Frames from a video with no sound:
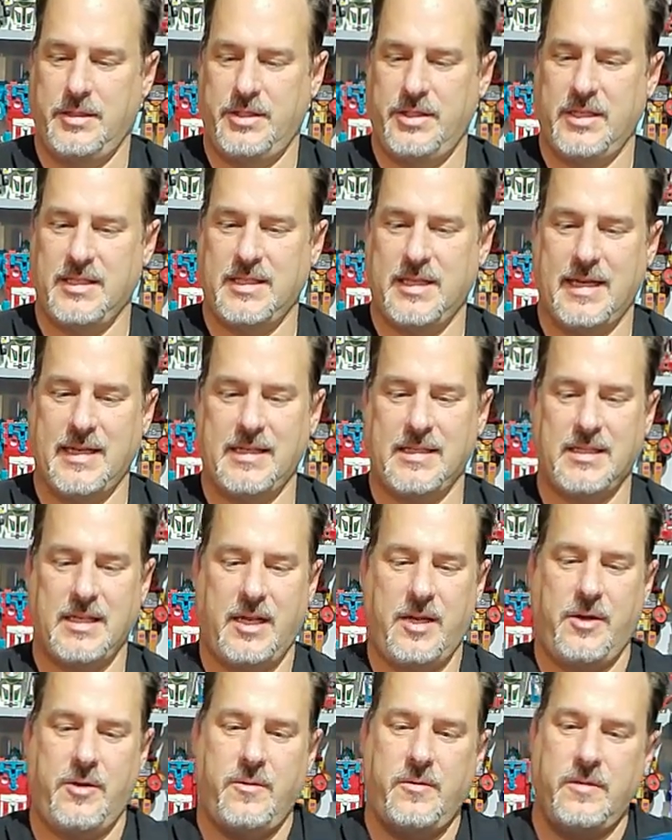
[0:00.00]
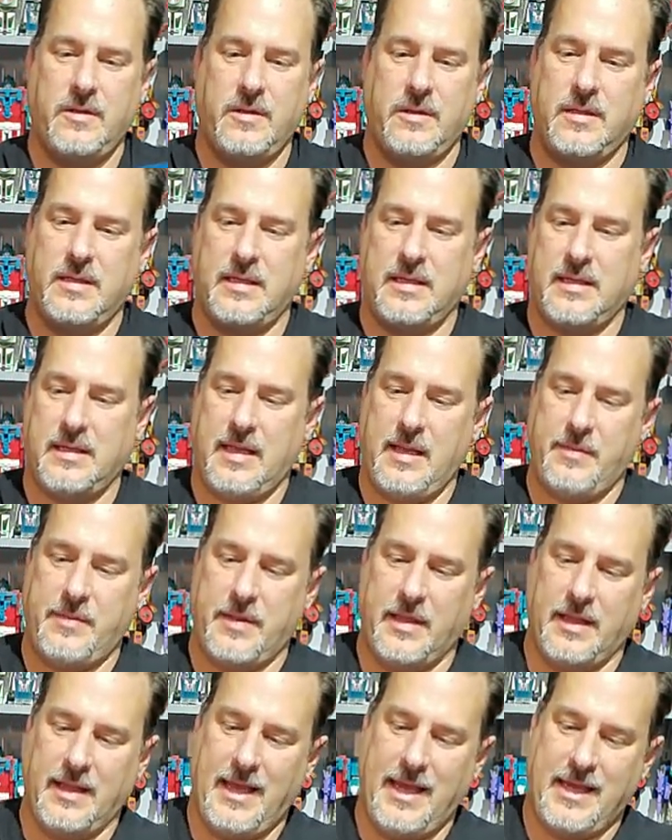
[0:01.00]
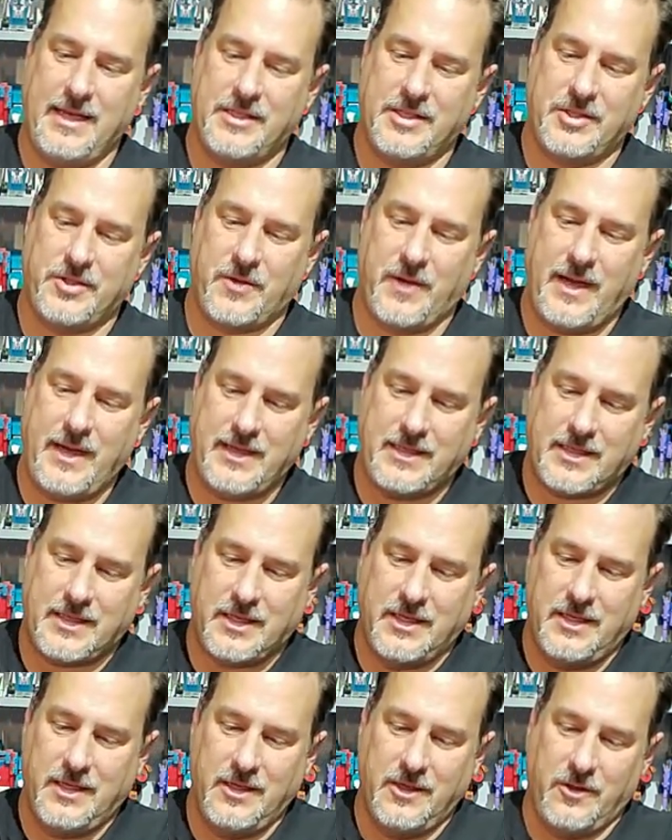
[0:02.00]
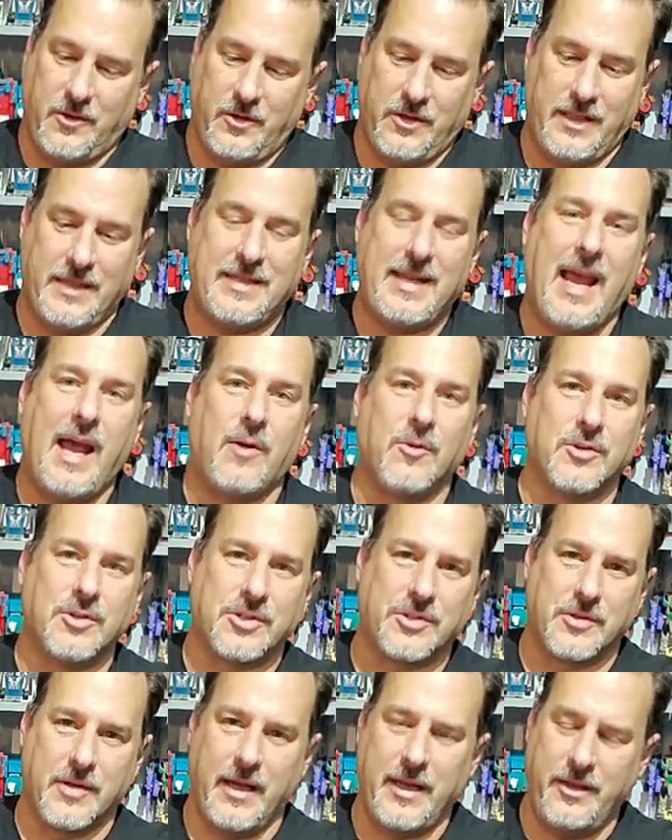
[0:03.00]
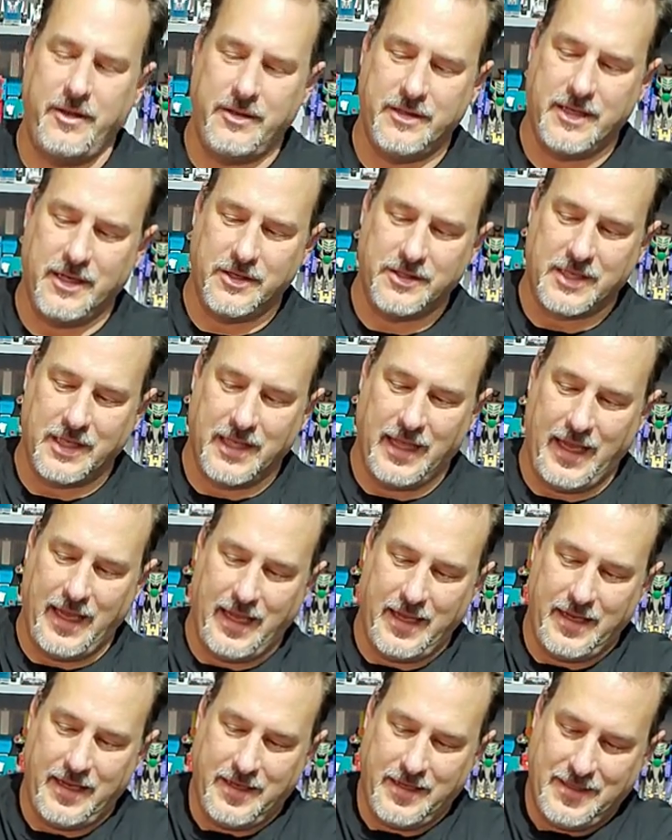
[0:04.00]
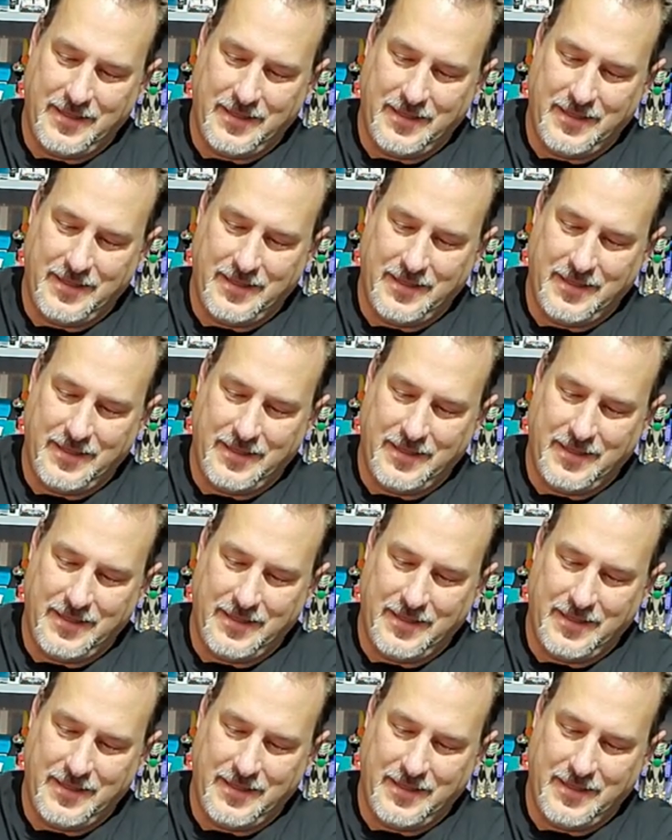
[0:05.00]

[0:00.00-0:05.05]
just like so, keep the leg straight, or the tower straight, you can tell it's a leg.